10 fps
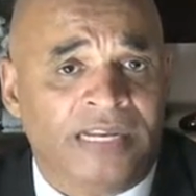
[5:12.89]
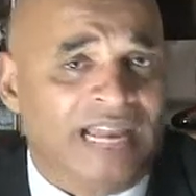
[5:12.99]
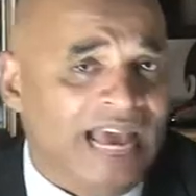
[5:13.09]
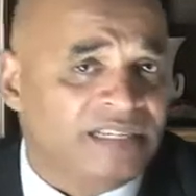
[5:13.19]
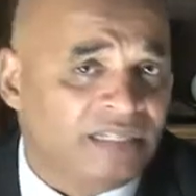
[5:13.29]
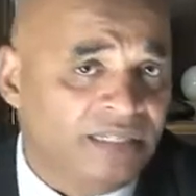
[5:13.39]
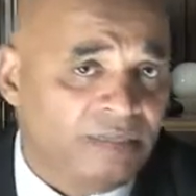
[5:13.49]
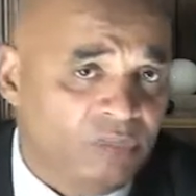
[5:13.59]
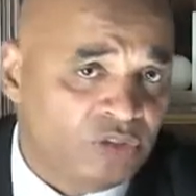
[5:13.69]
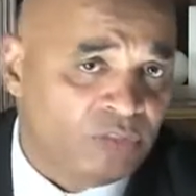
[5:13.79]
Lastly,
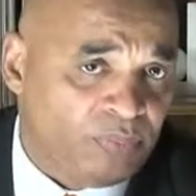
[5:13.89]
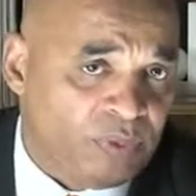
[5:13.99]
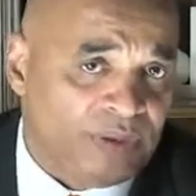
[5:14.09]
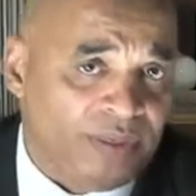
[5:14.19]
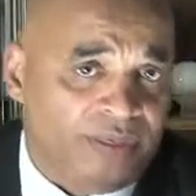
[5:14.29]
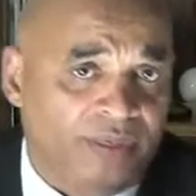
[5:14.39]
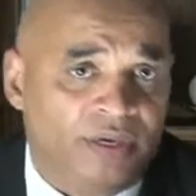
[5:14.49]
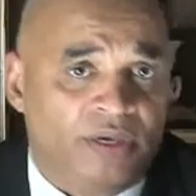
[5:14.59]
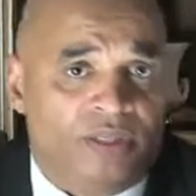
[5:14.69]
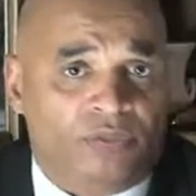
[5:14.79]
and most importantly,
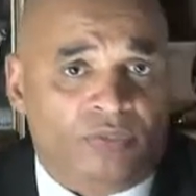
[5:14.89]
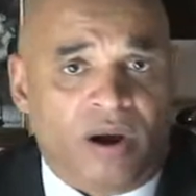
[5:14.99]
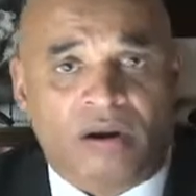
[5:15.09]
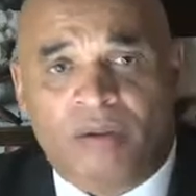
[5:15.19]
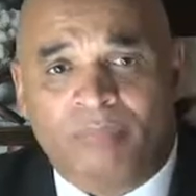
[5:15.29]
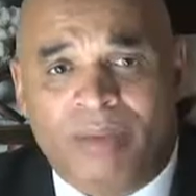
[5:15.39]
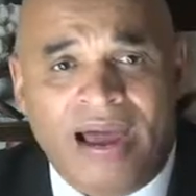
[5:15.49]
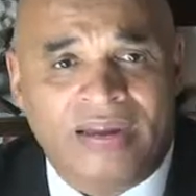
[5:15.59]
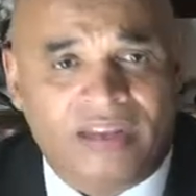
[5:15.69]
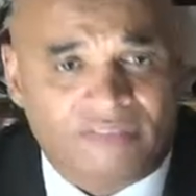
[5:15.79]
through our
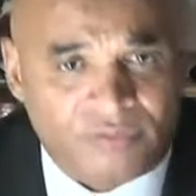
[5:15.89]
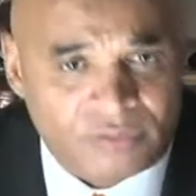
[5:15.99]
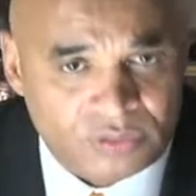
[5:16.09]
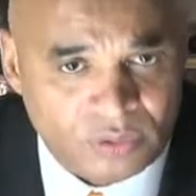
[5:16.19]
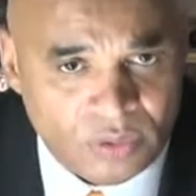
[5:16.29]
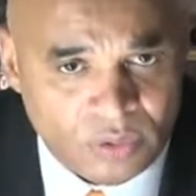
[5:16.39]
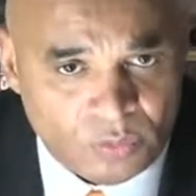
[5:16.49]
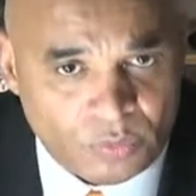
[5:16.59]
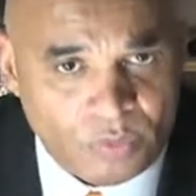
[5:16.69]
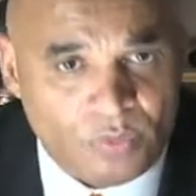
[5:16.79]
combined efforts,
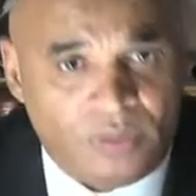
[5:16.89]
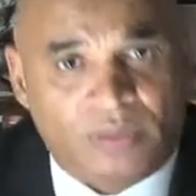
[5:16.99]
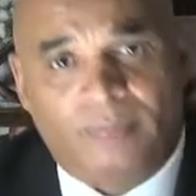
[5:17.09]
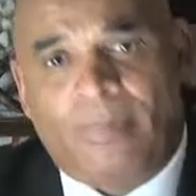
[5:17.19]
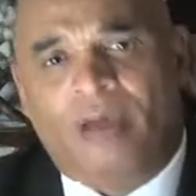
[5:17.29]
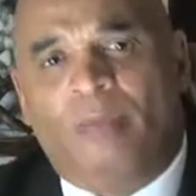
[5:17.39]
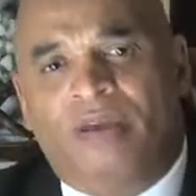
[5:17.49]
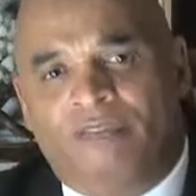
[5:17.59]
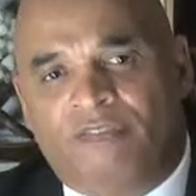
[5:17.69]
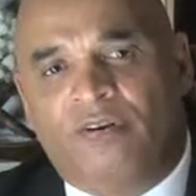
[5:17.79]
We will help
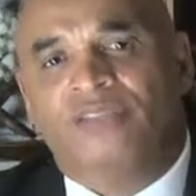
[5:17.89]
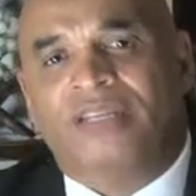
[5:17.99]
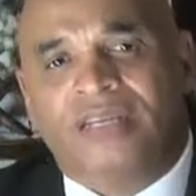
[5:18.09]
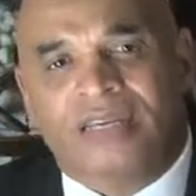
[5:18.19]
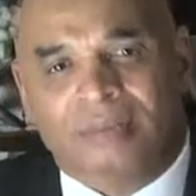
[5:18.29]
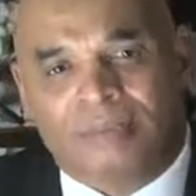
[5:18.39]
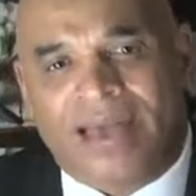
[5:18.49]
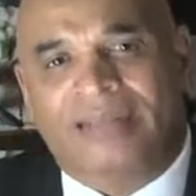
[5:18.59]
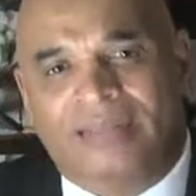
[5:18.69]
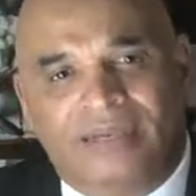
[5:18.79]
adversely
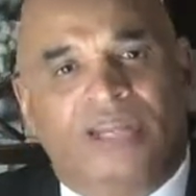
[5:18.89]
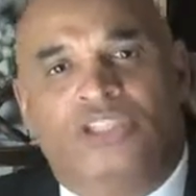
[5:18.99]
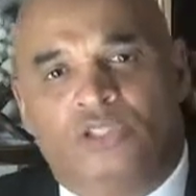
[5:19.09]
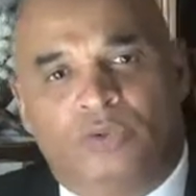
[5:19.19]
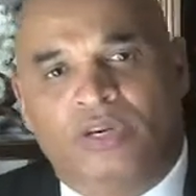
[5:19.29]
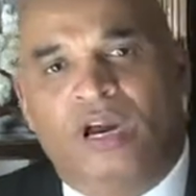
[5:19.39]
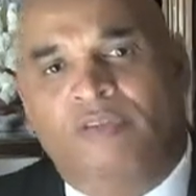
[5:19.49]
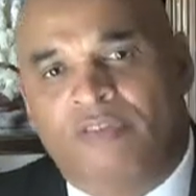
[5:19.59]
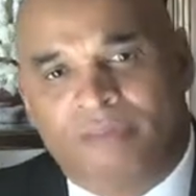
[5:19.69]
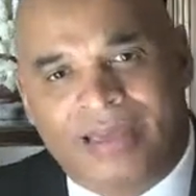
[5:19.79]
impacted nations
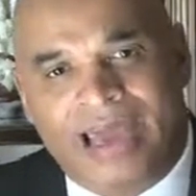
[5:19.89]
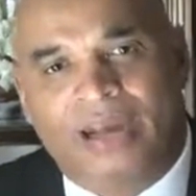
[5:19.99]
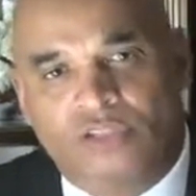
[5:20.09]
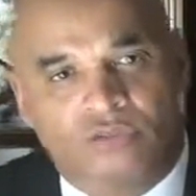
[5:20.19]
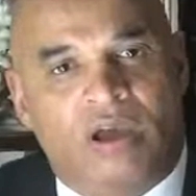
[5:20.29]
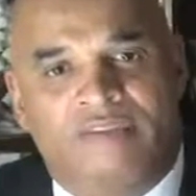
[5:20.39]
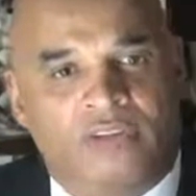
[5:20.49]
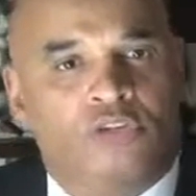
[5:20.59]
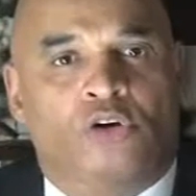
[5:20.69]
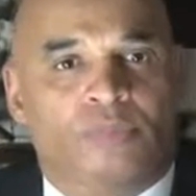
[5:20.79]
recover from catastrophic
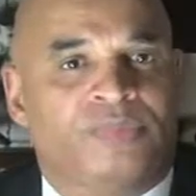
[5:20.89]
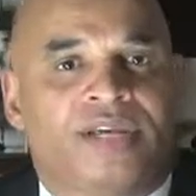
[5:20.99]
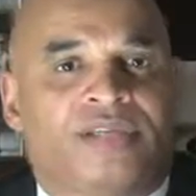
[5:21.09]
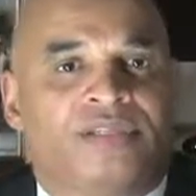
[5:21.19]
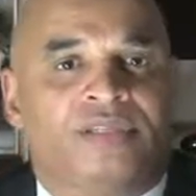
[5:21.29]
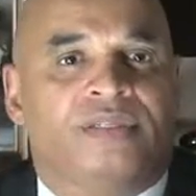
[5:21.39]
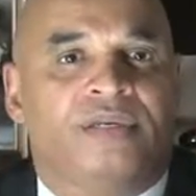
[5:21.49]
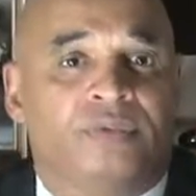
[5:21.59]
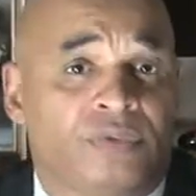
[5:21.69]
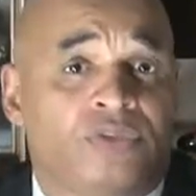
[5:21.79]
circumstances,
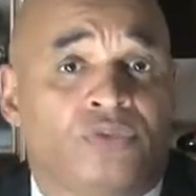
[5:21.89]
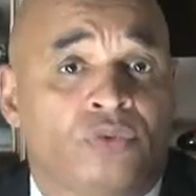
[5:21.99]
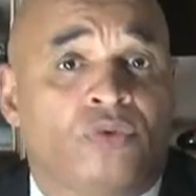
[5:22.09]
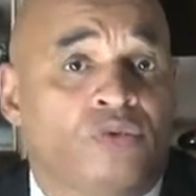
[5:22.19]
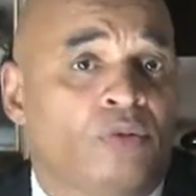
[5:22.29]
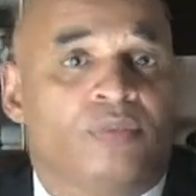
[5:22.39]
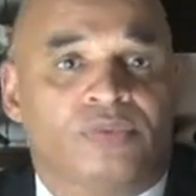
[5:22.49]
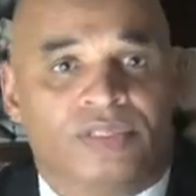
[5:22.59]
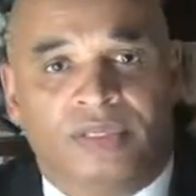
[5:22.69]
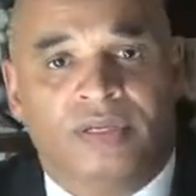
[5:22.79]
restore
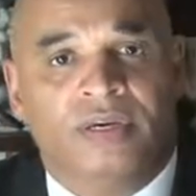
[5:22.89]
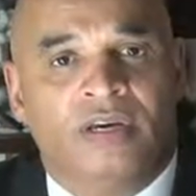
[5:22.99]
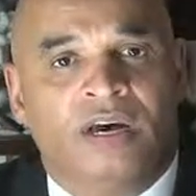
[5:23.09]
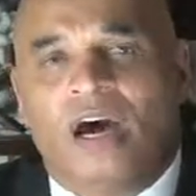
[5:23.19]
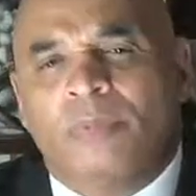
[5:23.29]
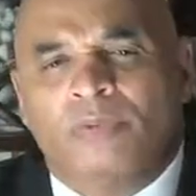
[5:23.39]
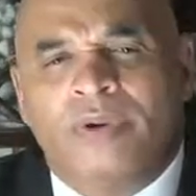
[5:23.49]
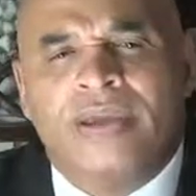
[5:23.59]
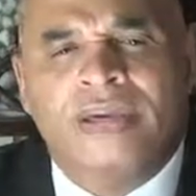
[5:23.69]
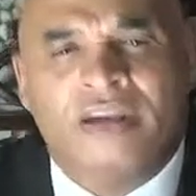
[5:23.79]
normalcy,
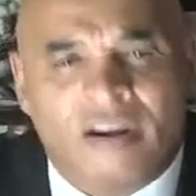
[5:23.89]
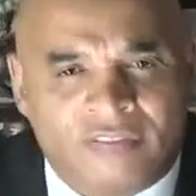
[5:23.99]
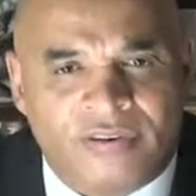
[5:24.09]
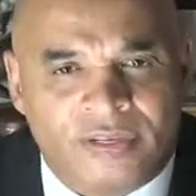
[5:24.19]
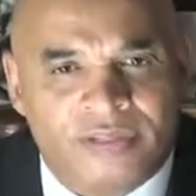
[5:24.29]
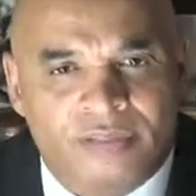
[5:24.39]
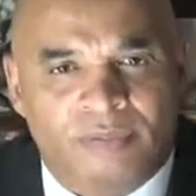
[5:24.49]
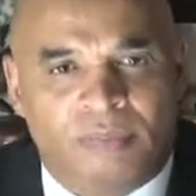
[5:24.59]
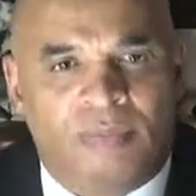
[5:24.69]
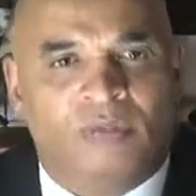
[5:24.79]
upgrade governance,
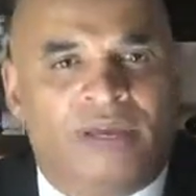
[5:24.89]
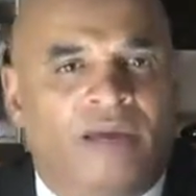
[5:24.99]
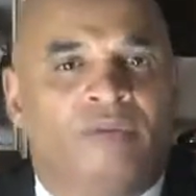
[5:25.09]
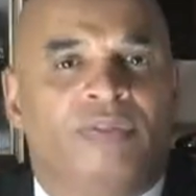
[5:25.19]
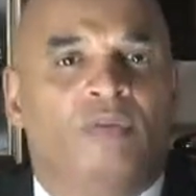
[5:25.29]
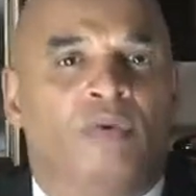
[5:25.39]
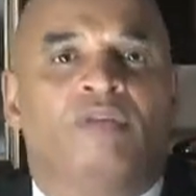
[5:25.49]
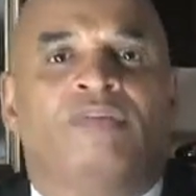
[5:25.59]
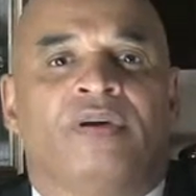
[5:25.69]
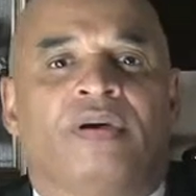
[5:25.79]
promote health and
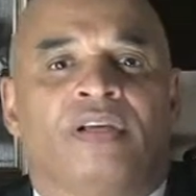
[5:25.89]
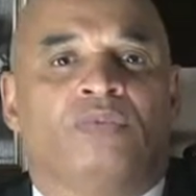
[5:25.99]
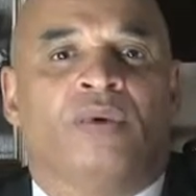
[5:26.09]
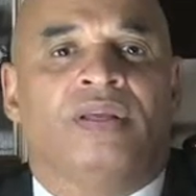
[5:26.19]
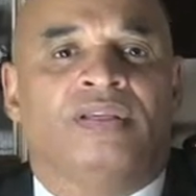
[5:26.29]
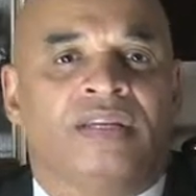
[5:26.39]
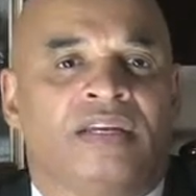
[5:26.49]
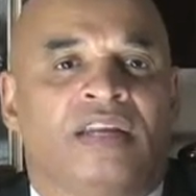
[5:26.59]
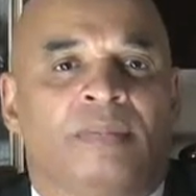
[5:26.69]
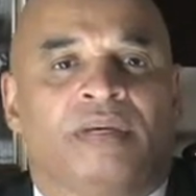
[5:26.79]
welfare, as well as
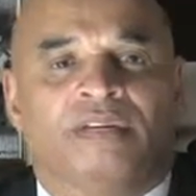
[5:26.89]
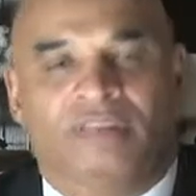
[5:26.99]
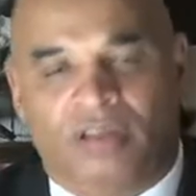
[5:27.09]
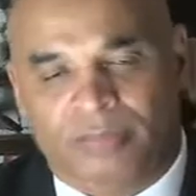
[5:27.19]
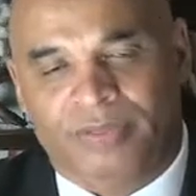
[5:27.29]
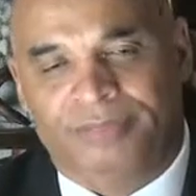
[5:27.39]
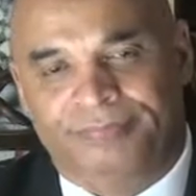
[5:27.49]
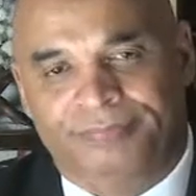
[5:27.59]
economic development.